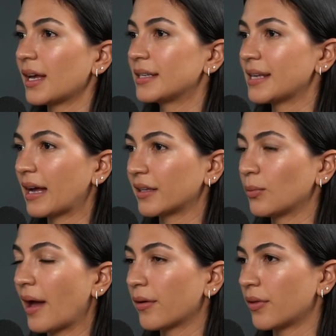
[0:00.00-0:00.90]
Exactly.
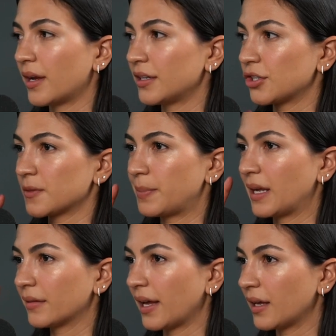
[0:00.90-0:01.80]
Rather than it just
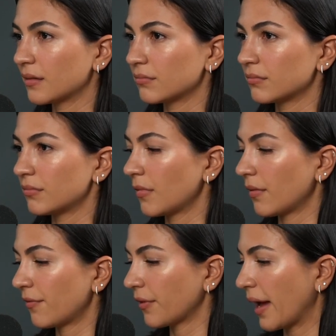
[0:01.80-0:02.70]
being like
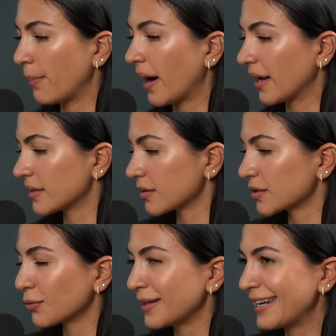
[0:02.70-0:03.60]
fly by, because there's
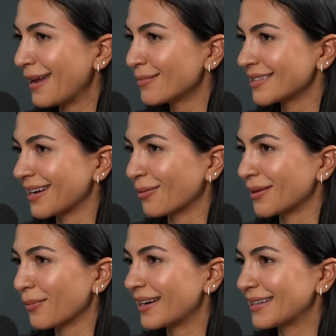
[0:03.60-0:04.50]
so many names in there when the
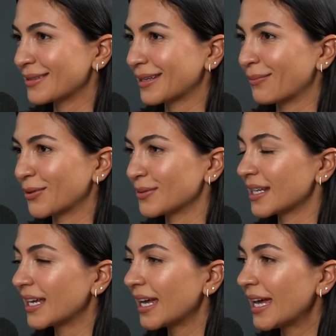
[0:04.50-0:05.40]
breakdowns come through. It's
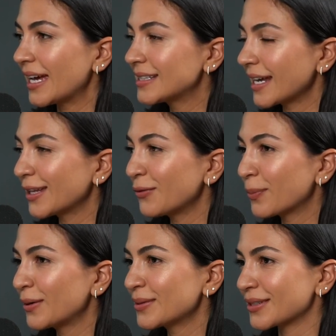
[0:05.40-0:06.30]
like executive
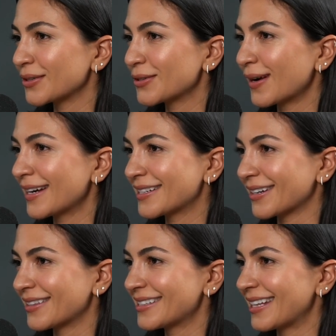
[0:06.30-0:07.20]
producer, director,
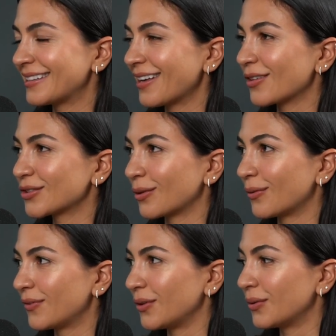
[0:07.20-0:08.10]
this, that, the other. So
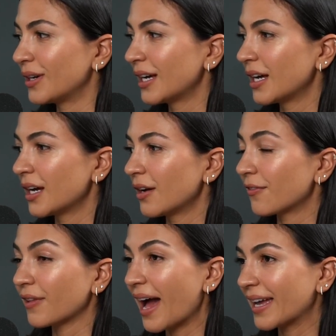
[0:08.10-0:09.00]
if you
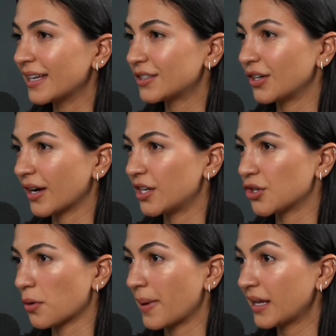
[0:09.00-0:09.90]
flag it to your
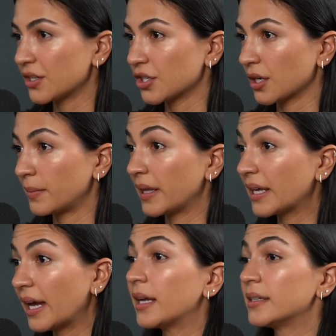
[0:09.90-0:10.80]
agent or manager and be like,
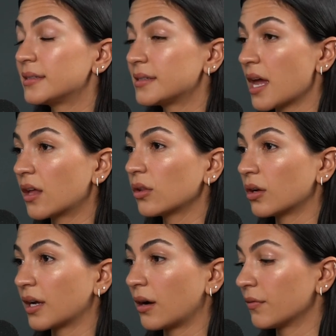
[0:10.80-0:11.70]
hey, take a
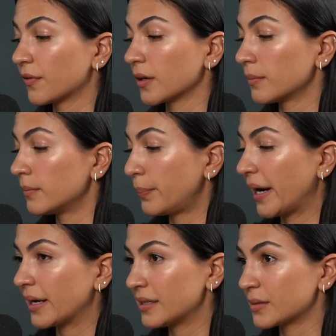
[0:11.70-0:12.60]
look out for
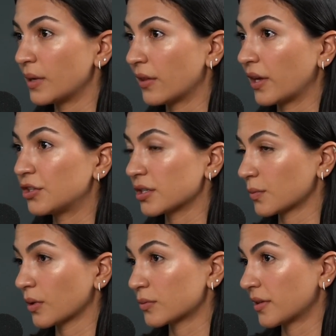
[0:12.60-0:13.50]
Patty Smith. I just
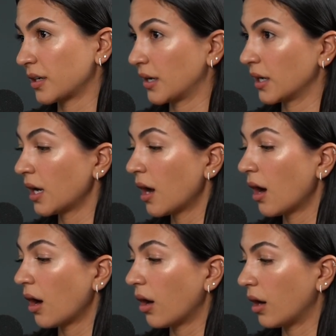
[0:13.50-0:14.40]
worked with her
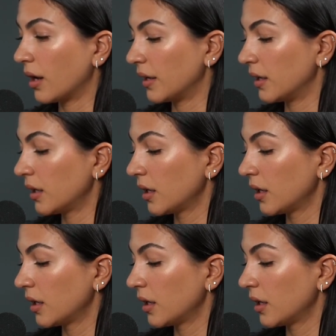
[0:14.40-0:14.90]
on